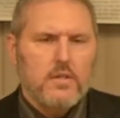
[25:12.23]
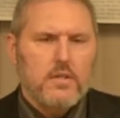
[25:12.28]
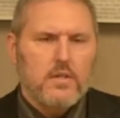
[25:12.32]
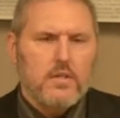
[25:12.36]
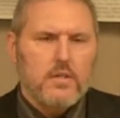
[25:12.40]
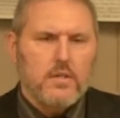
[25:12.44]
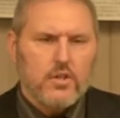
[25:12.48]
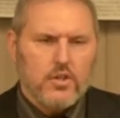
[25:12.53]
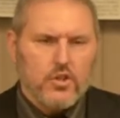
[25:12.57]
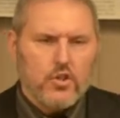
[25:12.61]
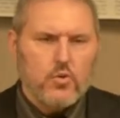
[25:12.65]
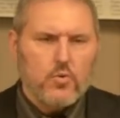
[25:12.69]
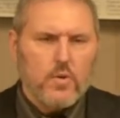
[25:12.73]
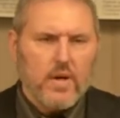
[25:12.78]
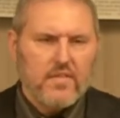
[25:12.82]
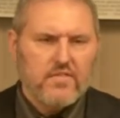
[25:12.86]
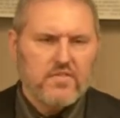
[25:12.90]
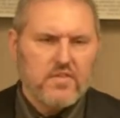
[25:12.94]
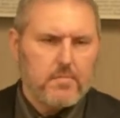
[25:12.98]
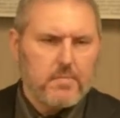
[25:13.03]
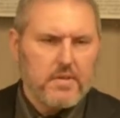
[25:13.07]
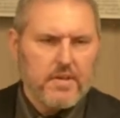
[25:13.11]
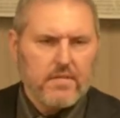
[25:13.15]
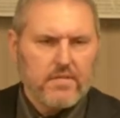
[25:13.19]
You have to
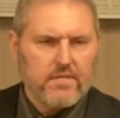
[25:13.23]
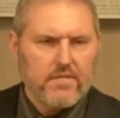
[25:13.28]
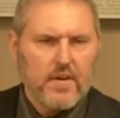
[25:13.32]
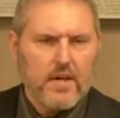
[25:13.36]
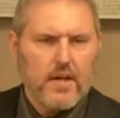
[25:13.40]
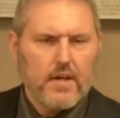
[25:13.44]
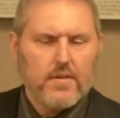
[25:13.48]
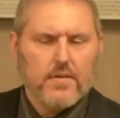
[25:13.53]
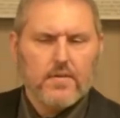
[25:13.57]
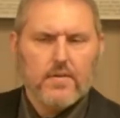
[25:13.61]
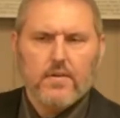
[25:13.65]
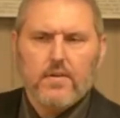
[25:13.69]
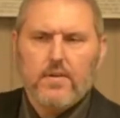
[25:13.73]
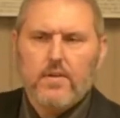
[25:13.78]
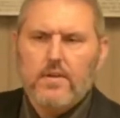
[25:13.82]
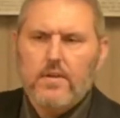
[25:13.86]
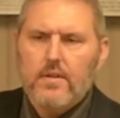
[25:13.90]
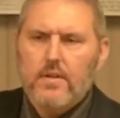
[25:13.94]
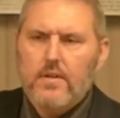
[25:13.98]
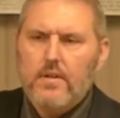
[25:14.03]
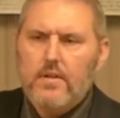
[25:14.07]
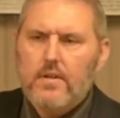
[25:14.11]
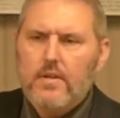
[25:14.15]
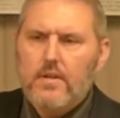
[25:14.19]
be a father.
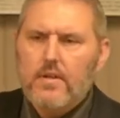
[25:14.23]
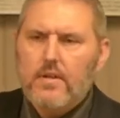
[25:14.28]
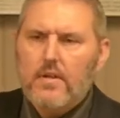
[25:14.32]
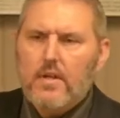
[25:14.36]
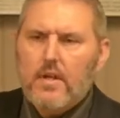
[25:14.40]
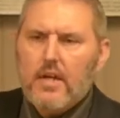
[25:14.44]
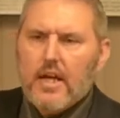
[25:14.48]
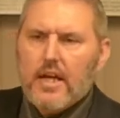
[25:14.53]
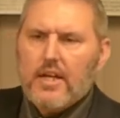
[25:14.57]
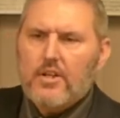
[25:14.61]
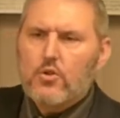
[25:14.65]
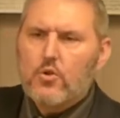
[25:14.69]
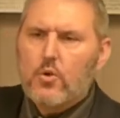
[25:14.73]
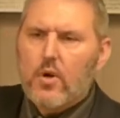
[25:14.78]
And you